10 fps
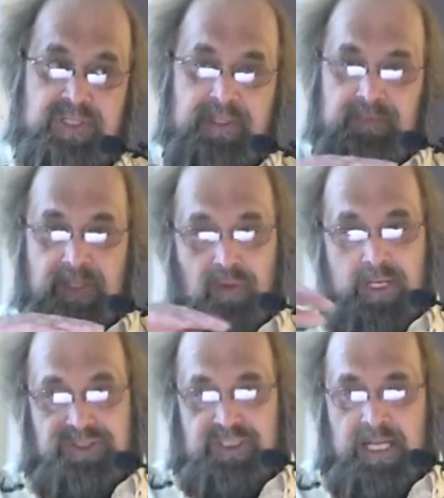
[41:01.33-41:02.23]
they're, they're
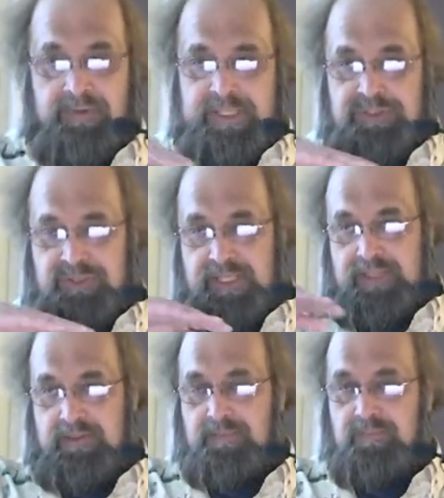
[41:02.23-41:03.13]
on soundings,
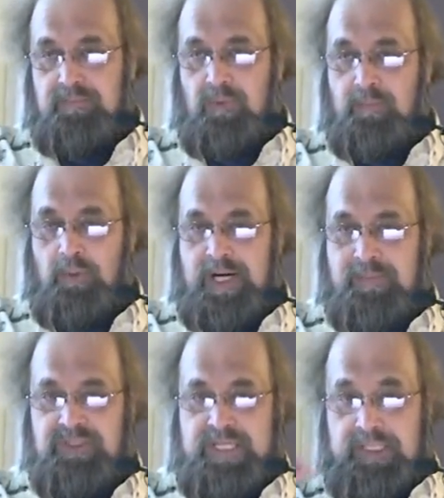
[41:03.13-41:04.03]
the
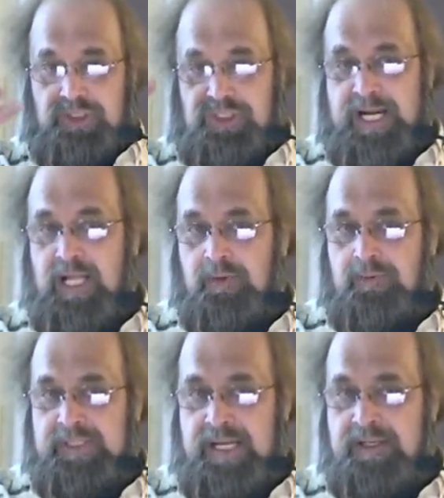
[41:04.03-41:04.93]
bottom is getting
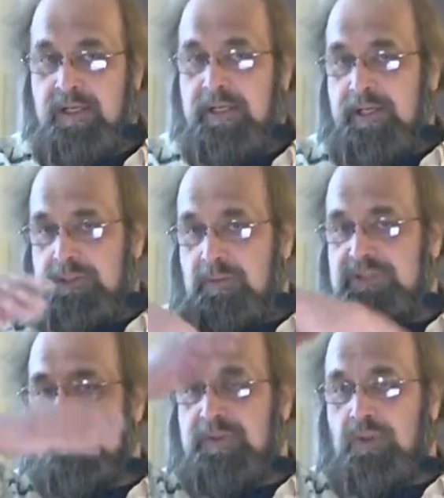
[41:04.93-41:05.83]
shallower again, so
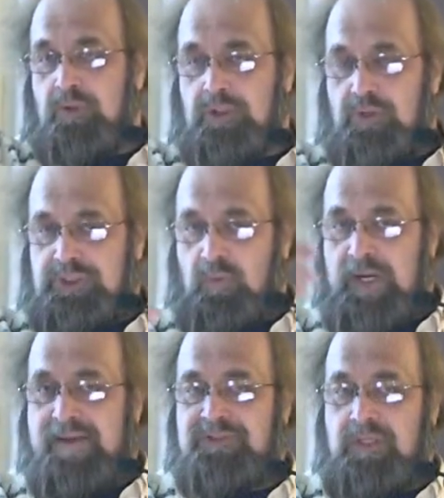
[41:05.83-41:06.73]
as the huge ocean
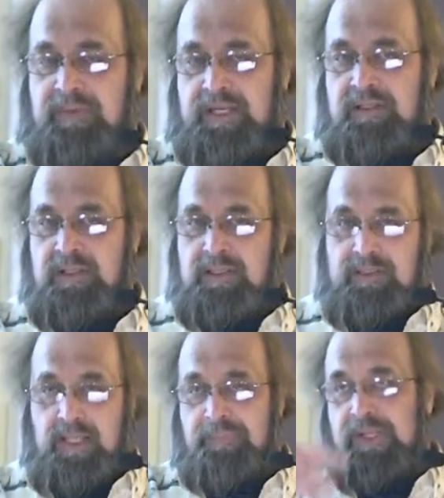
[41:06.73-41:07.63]
waves come in,
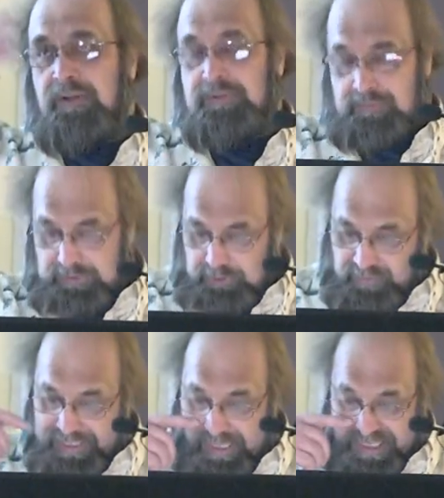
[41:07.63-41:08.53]
they build to
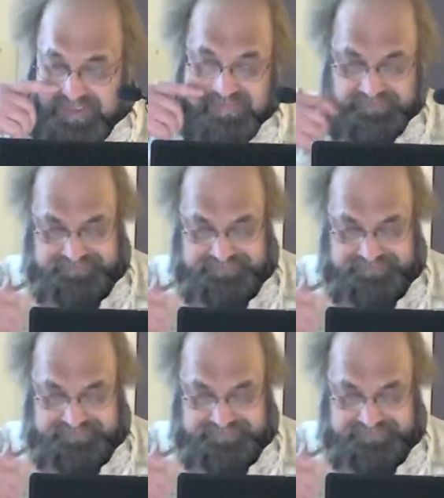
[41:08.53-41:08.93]
great height.